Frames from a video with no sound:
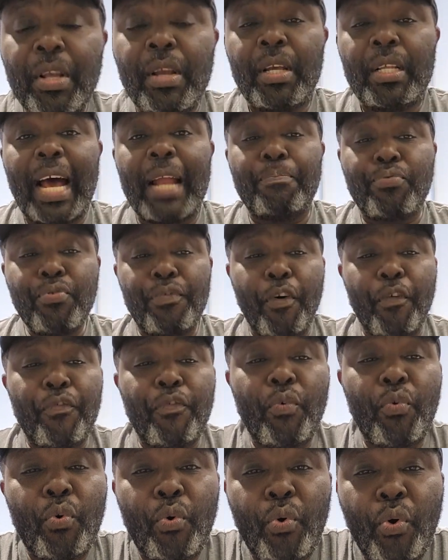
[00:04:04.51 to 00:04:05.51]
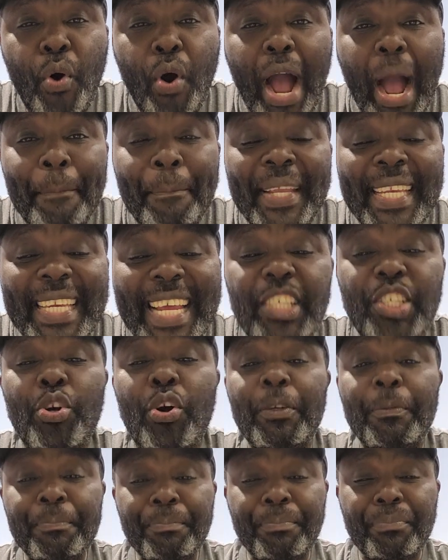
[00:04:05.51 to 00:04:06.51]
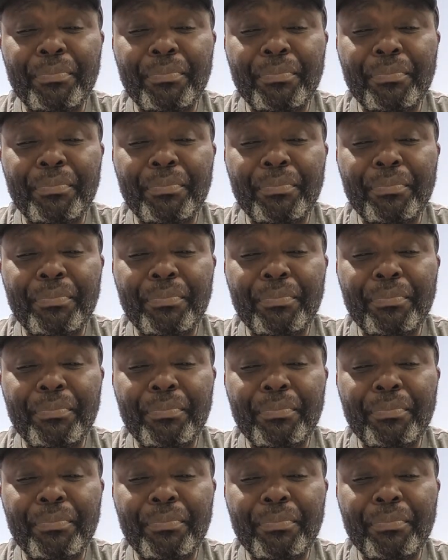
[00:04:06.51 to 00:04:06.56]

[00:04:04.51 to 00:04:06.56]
that proof of cohabitation.